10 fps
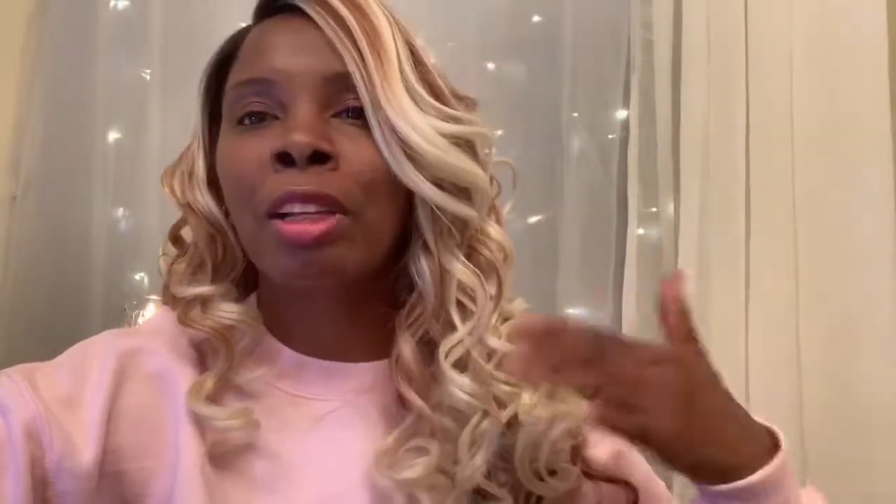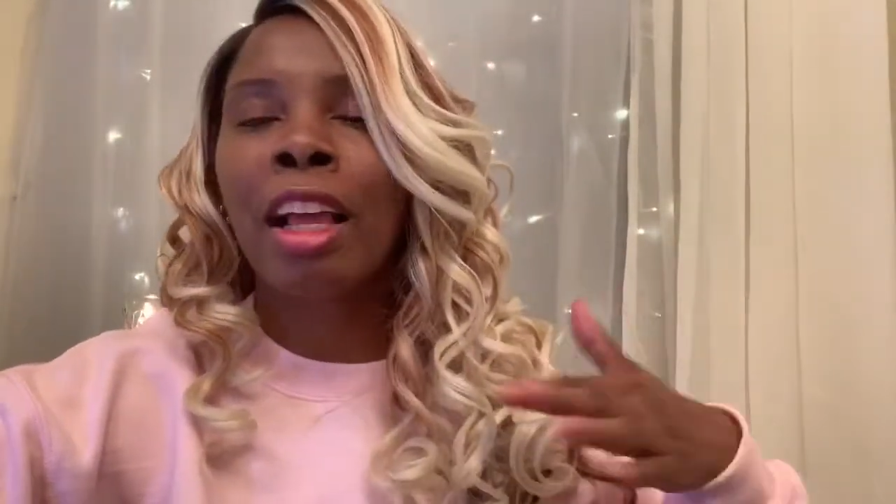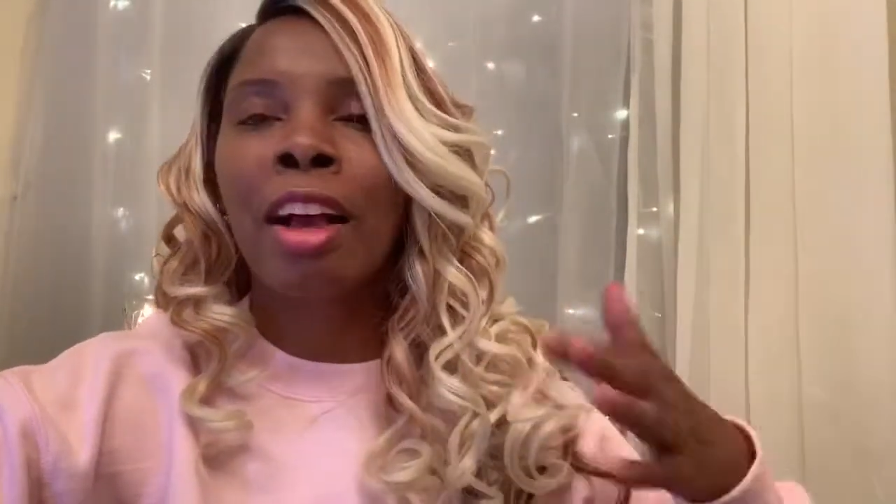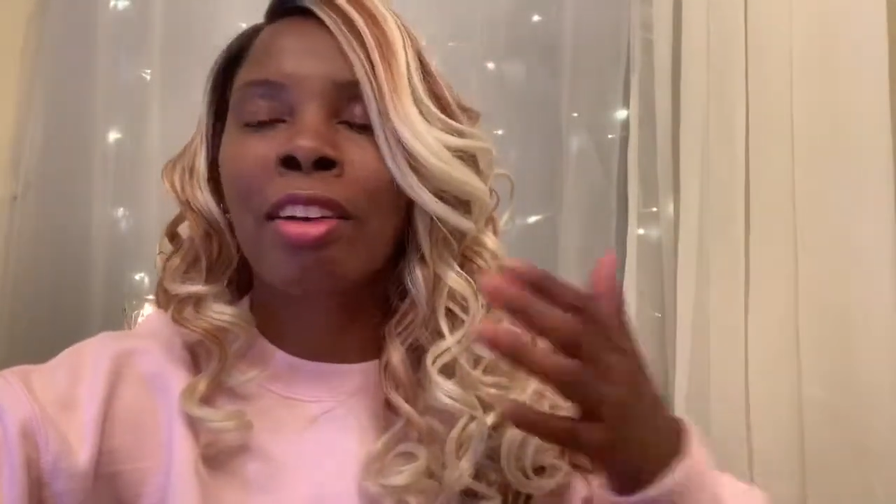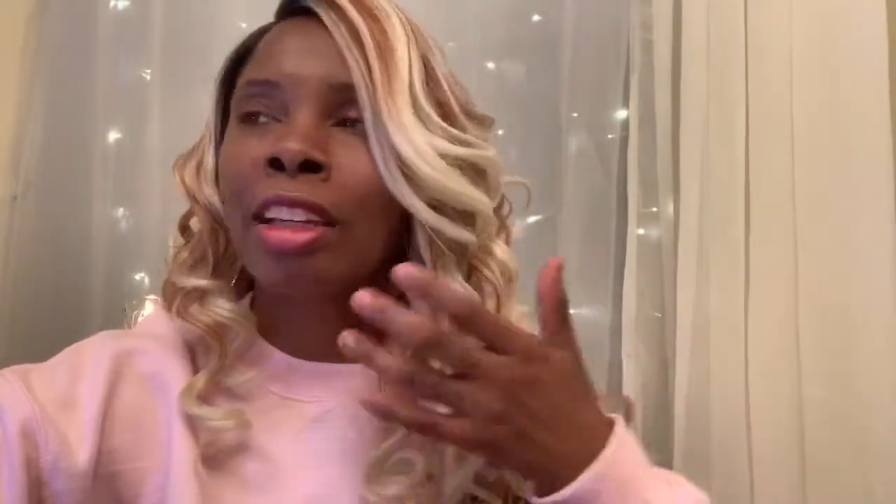it
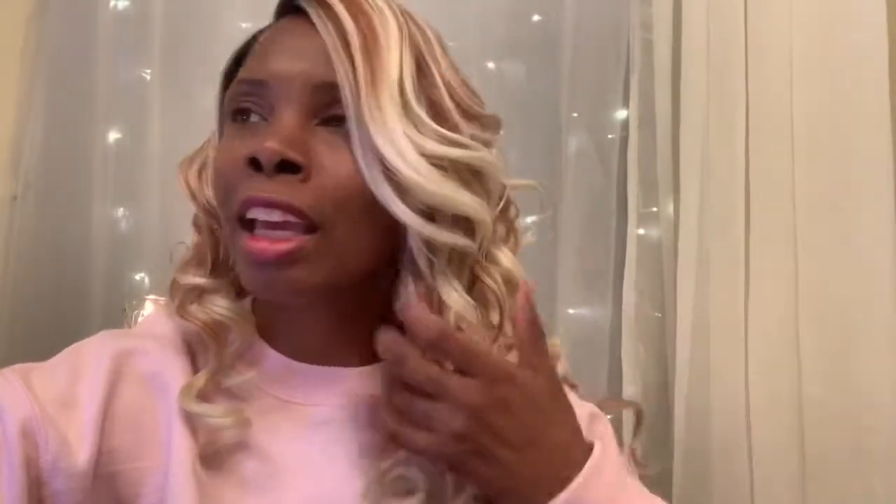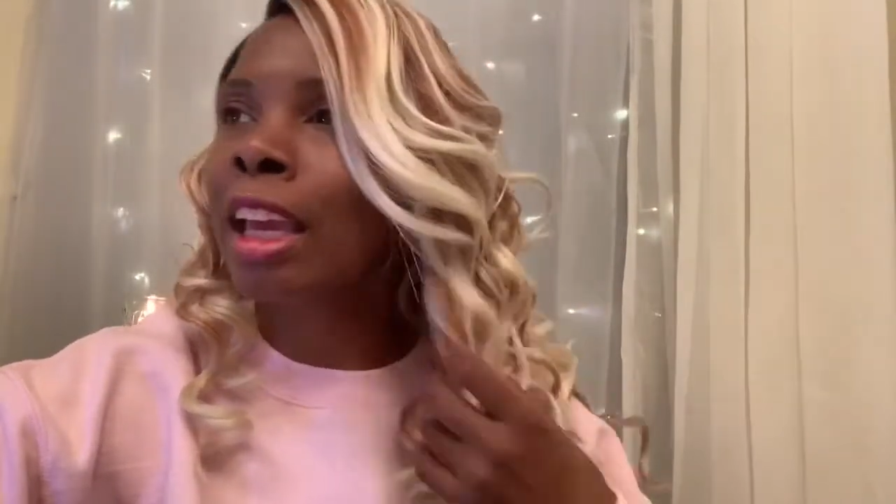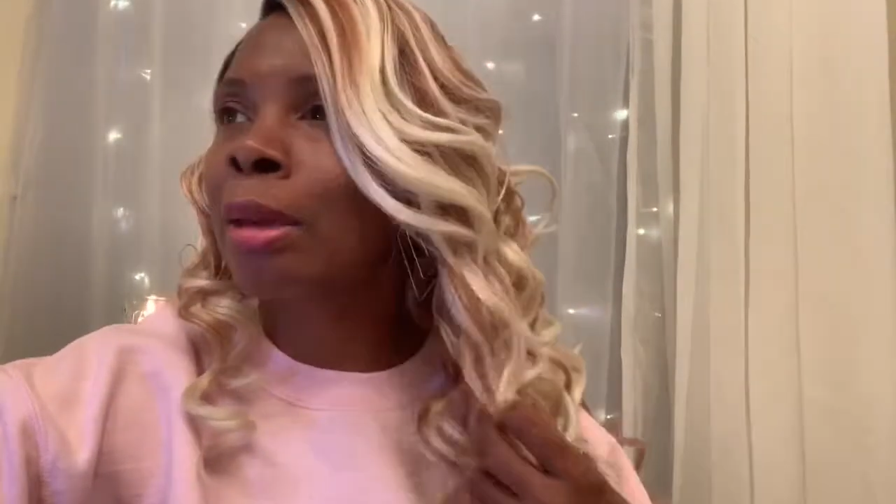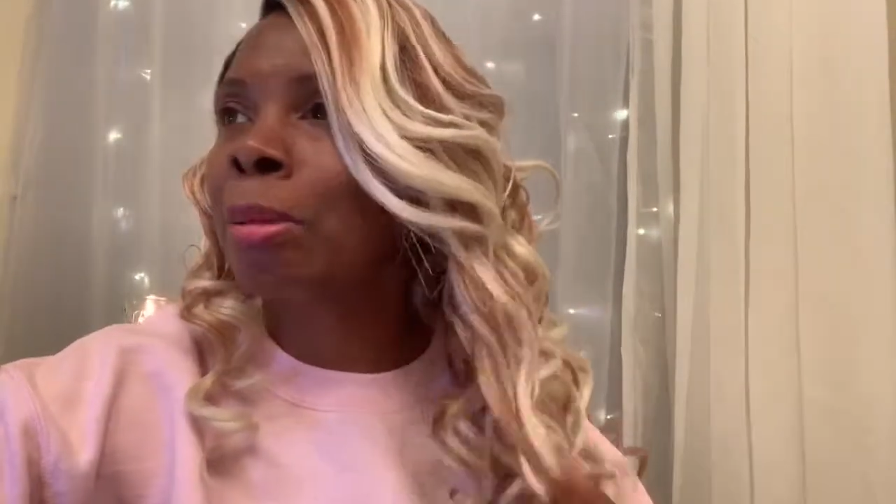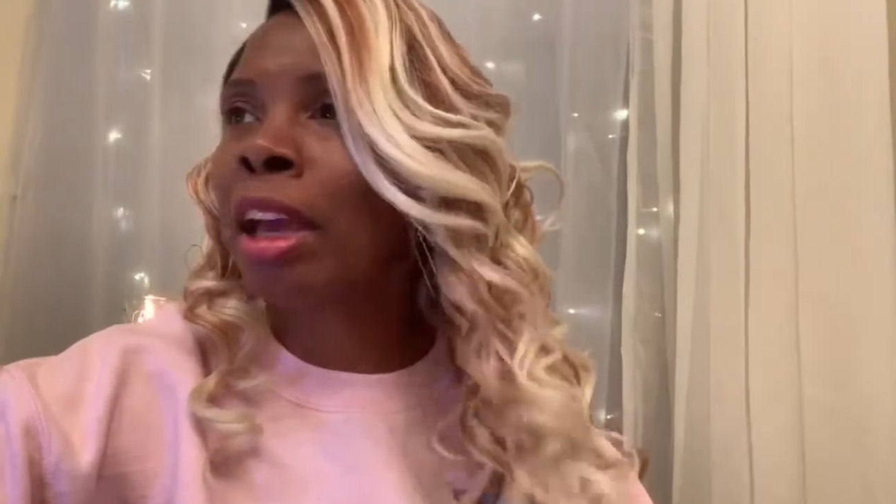out and
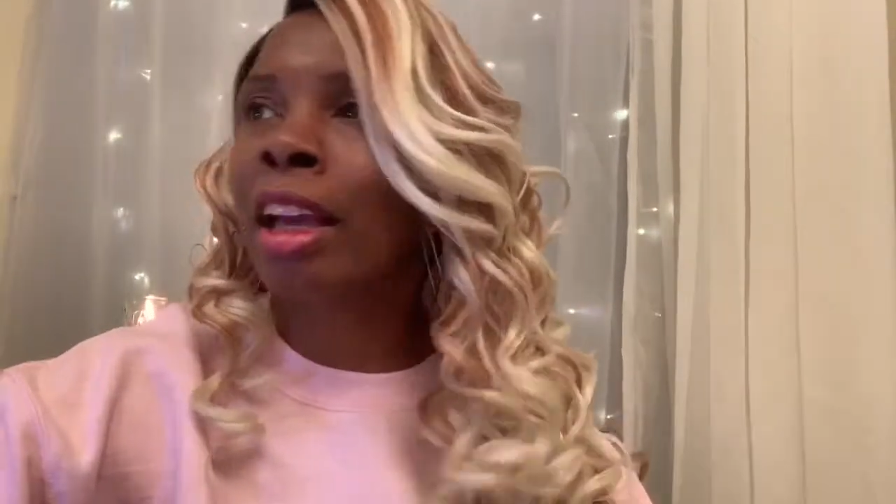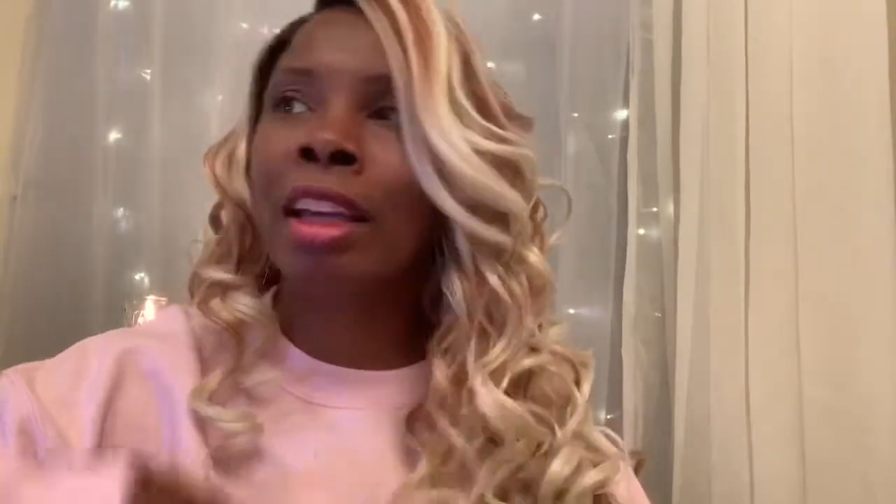came back,